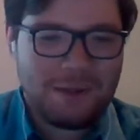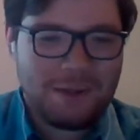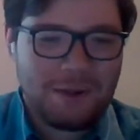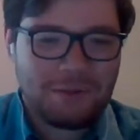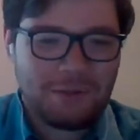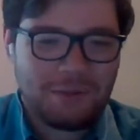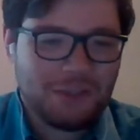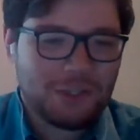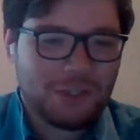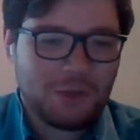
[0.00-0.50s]

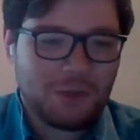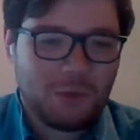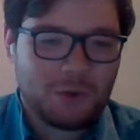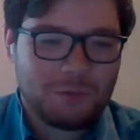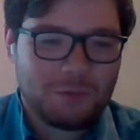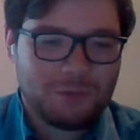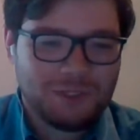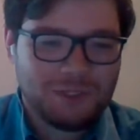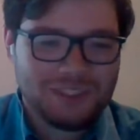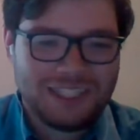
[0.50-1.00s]
the
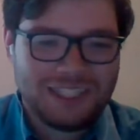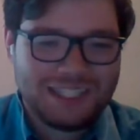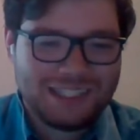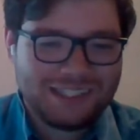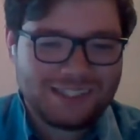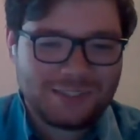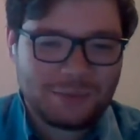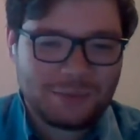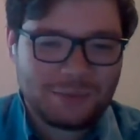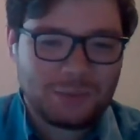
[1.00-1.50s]

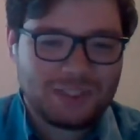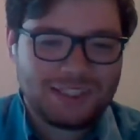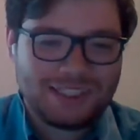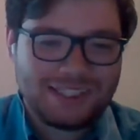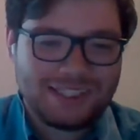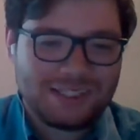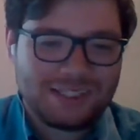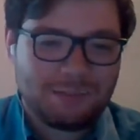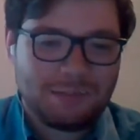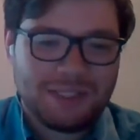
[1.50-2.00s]
normalness was
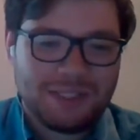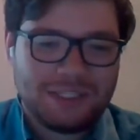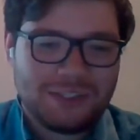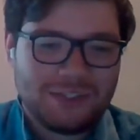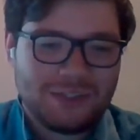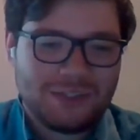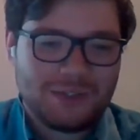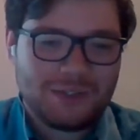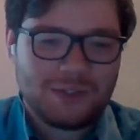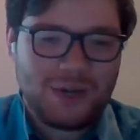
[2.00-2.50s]
to be
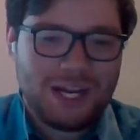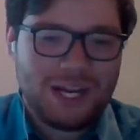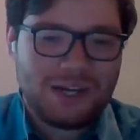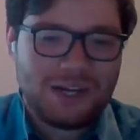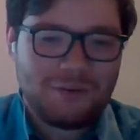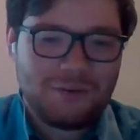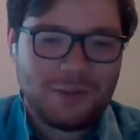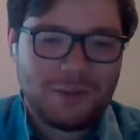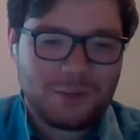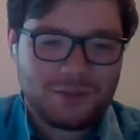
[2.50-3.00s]
straight.
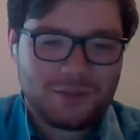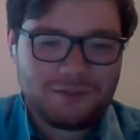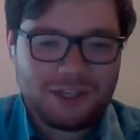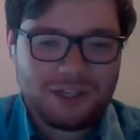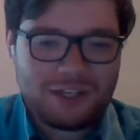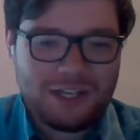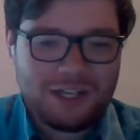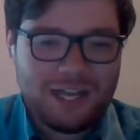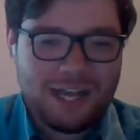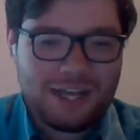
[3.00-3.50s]
We were a
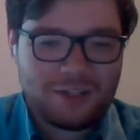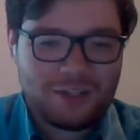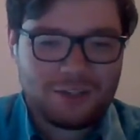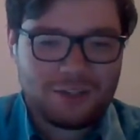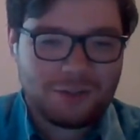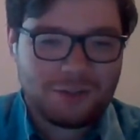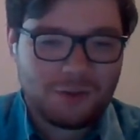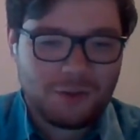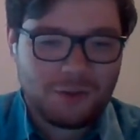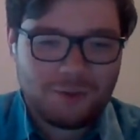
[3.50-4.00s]
very
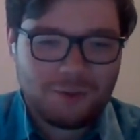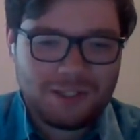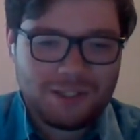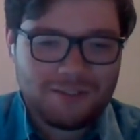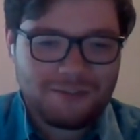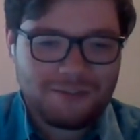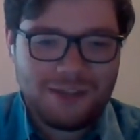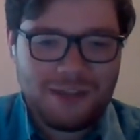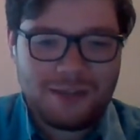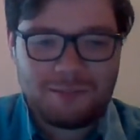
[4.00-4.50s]

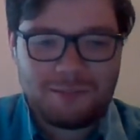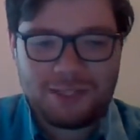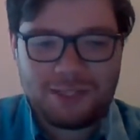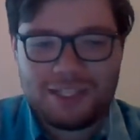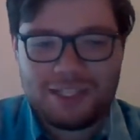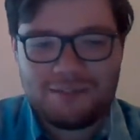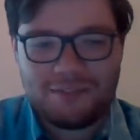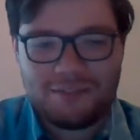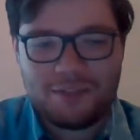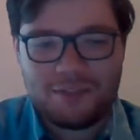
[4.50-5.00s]
heteronormative family,
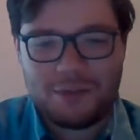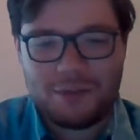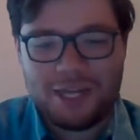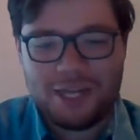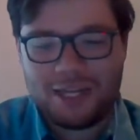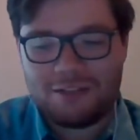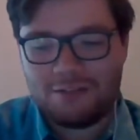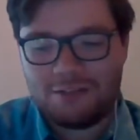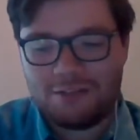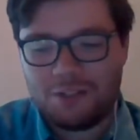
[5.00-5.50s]
even though we
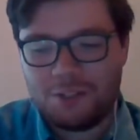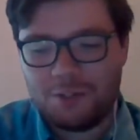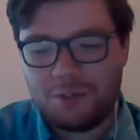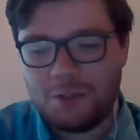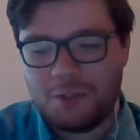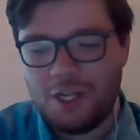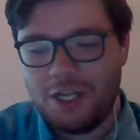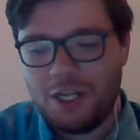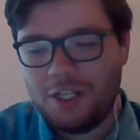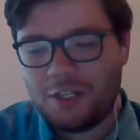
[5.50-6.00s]
had a
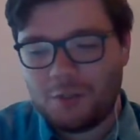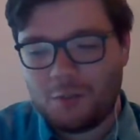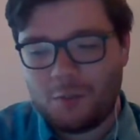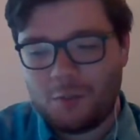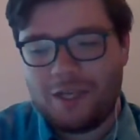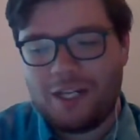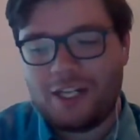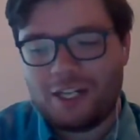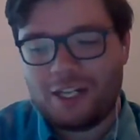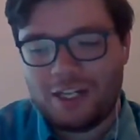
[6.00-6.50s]
few
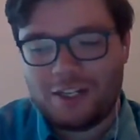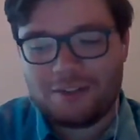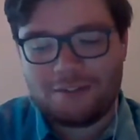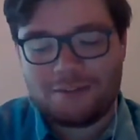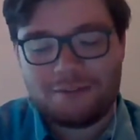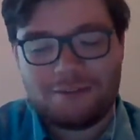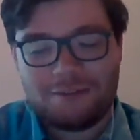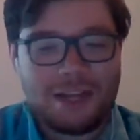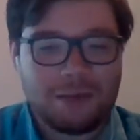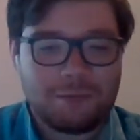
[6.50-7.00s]
queer
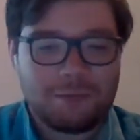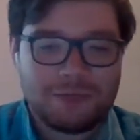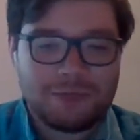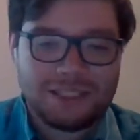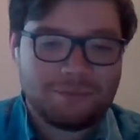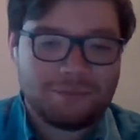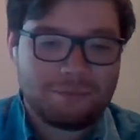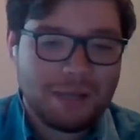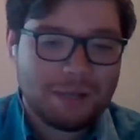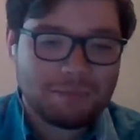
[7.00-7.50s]

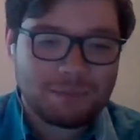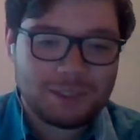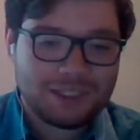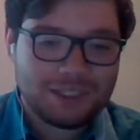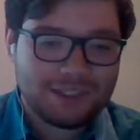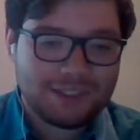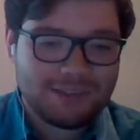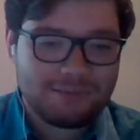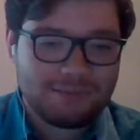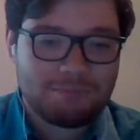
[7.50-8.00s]
family
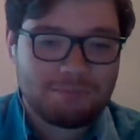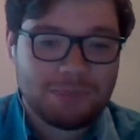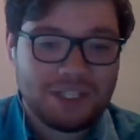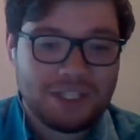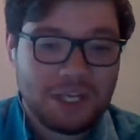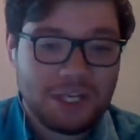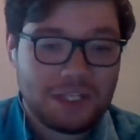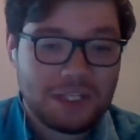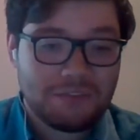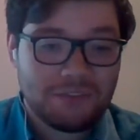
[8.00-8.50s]
members, but
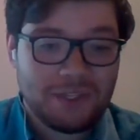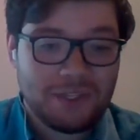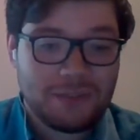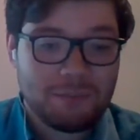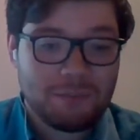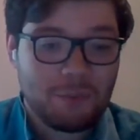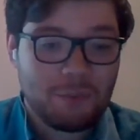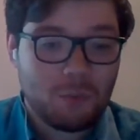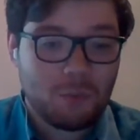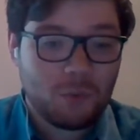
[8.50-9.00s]
none of
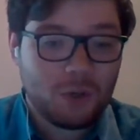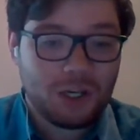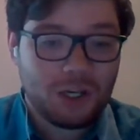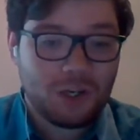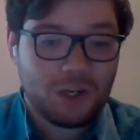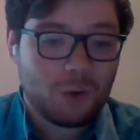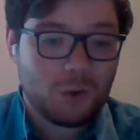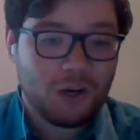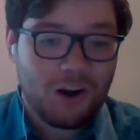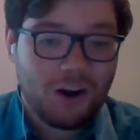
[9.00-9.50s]
them were
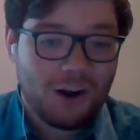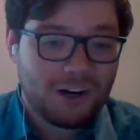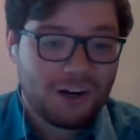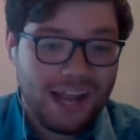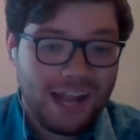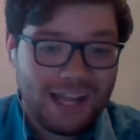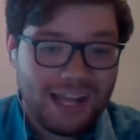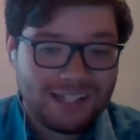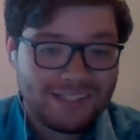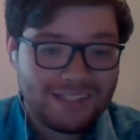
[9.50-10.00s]
or are
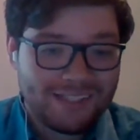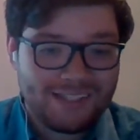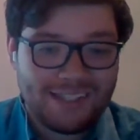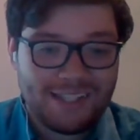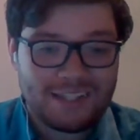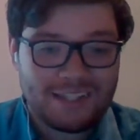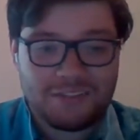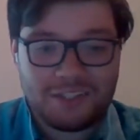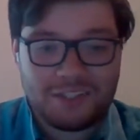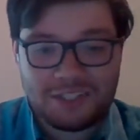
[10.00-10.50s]
ace,
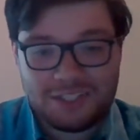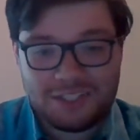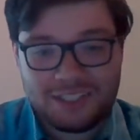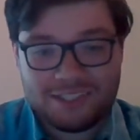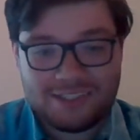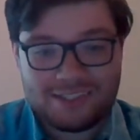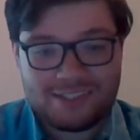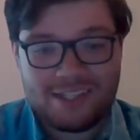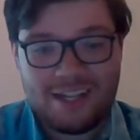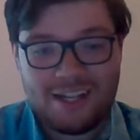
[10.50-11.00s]
at the very
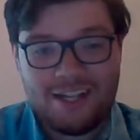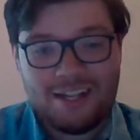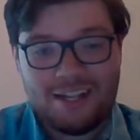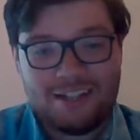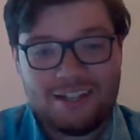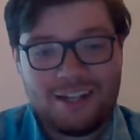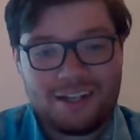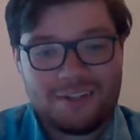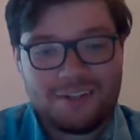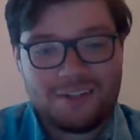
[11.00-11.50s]
least.
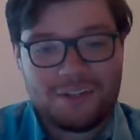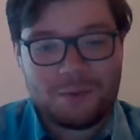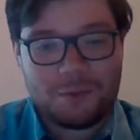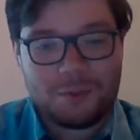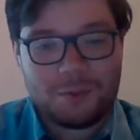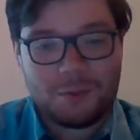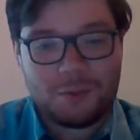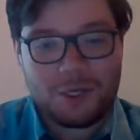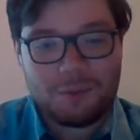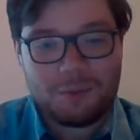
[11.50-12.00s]
None of them
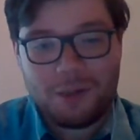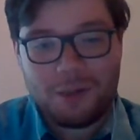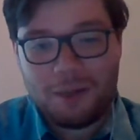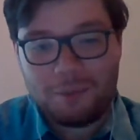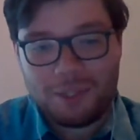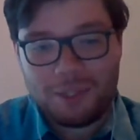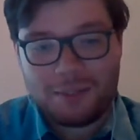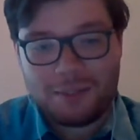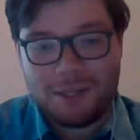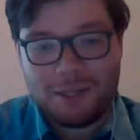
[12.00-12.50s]
who are
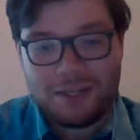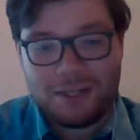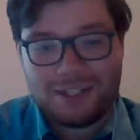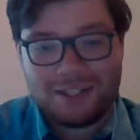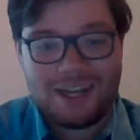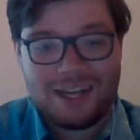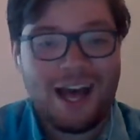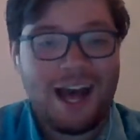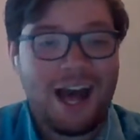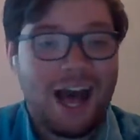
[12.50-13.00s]
public about
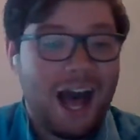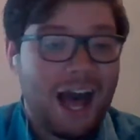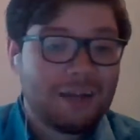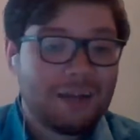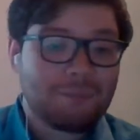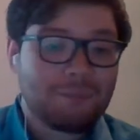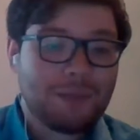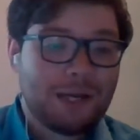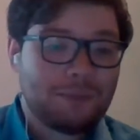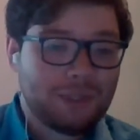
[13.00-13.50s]
it.
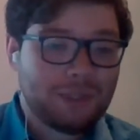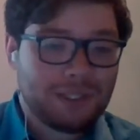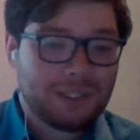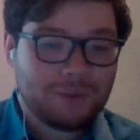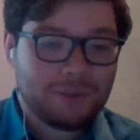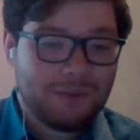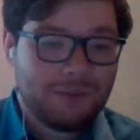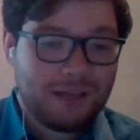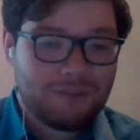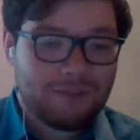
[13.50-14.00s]
I'm public
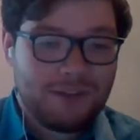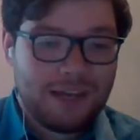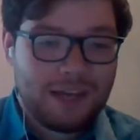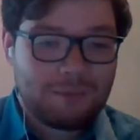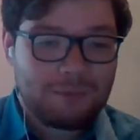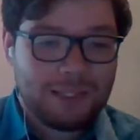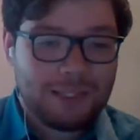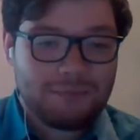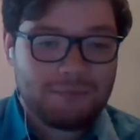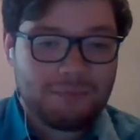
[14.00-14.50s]
with my
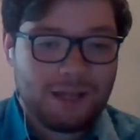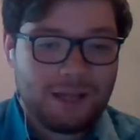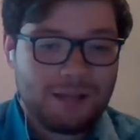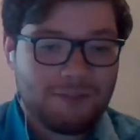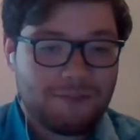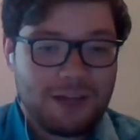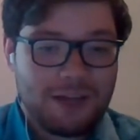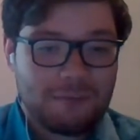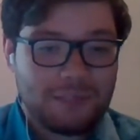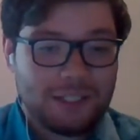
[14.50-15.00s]
family. My
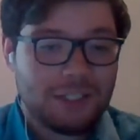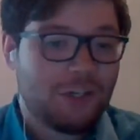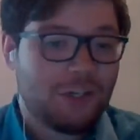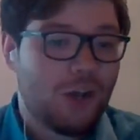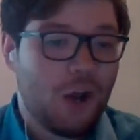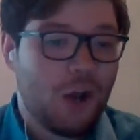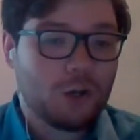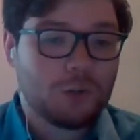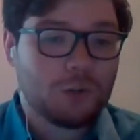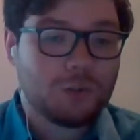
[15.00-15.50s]
family
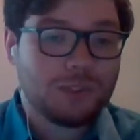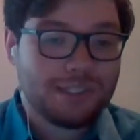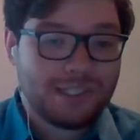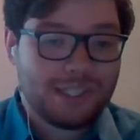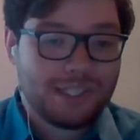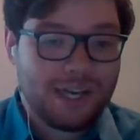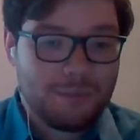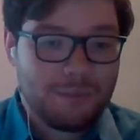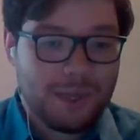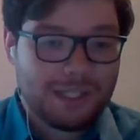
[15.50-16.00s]
knows
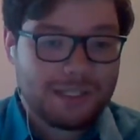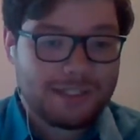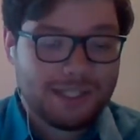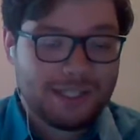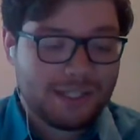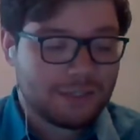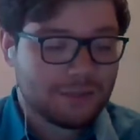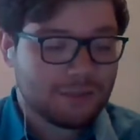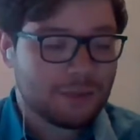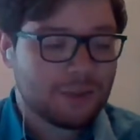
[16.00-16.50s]
that I'm
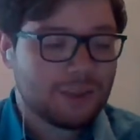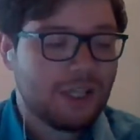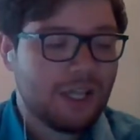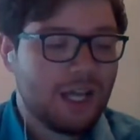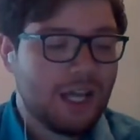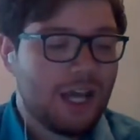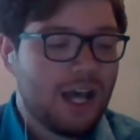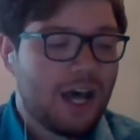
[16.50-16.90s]
asexual.